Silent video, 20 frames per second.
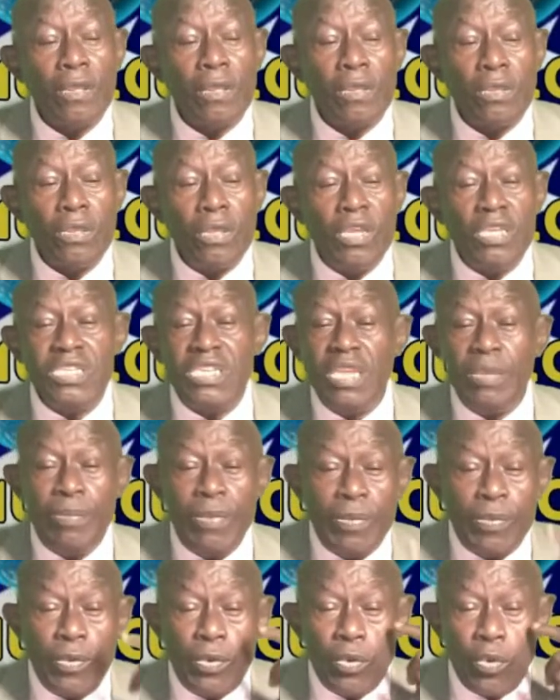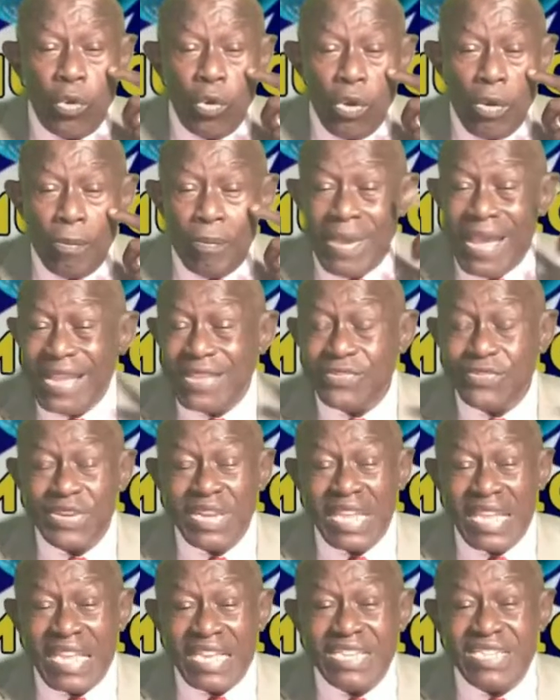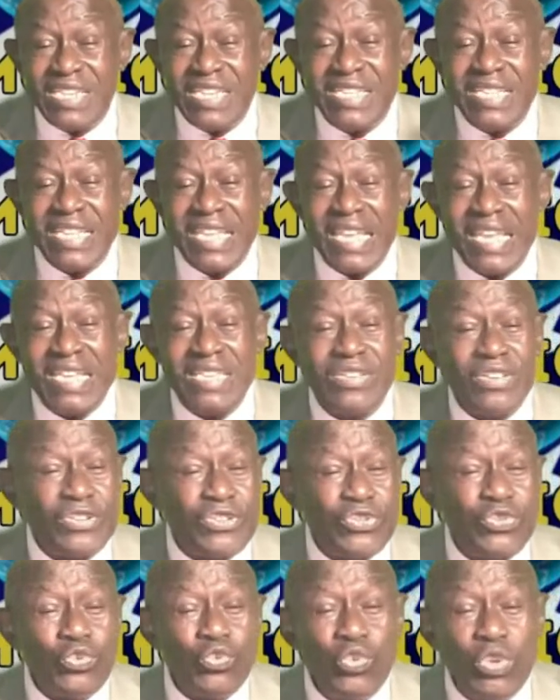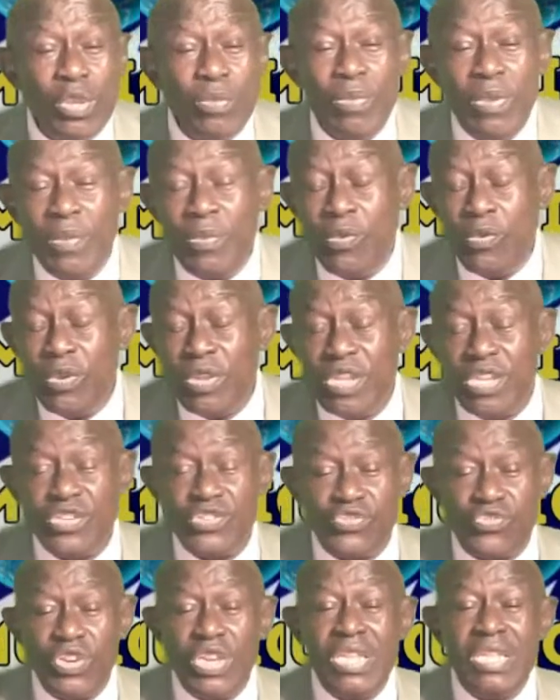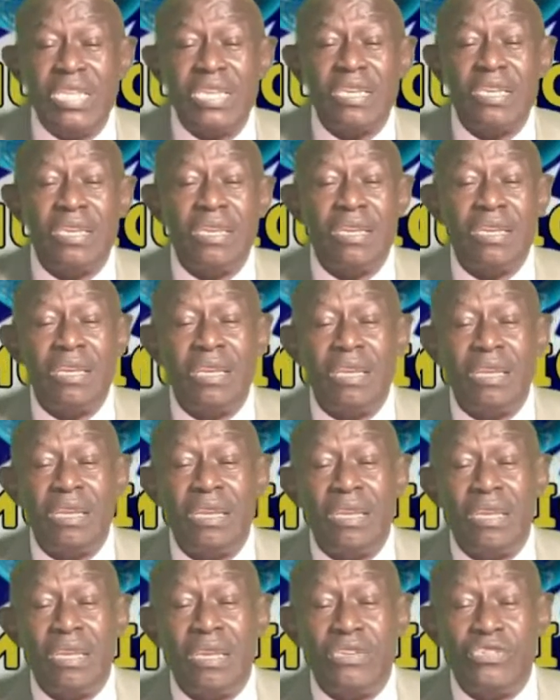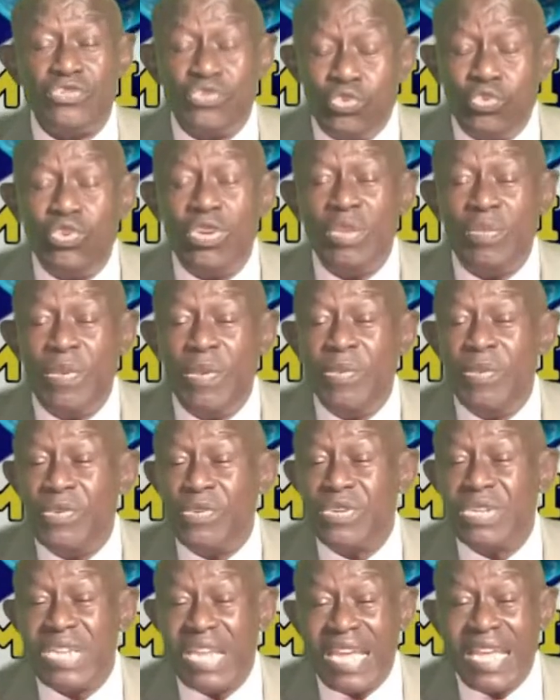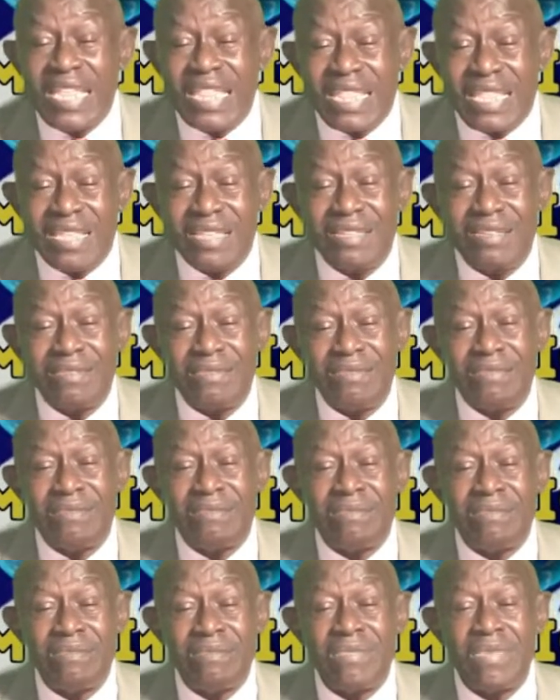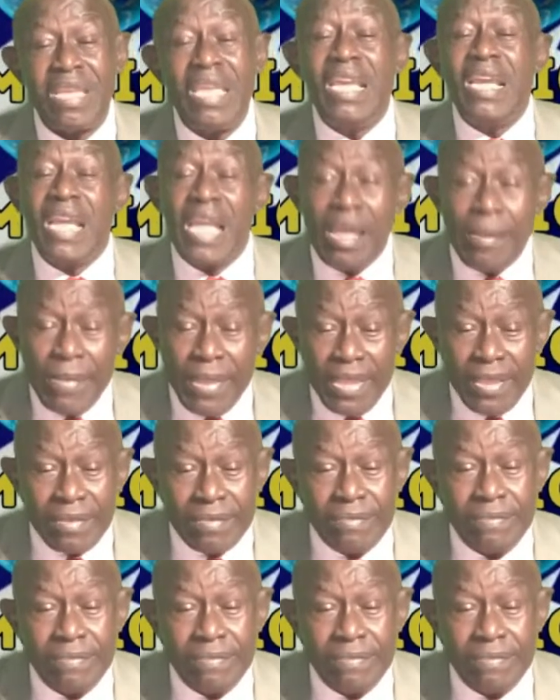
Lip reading: You'll see people going back to the ancient days of stoning people in the street, stoning people to death. It's coming.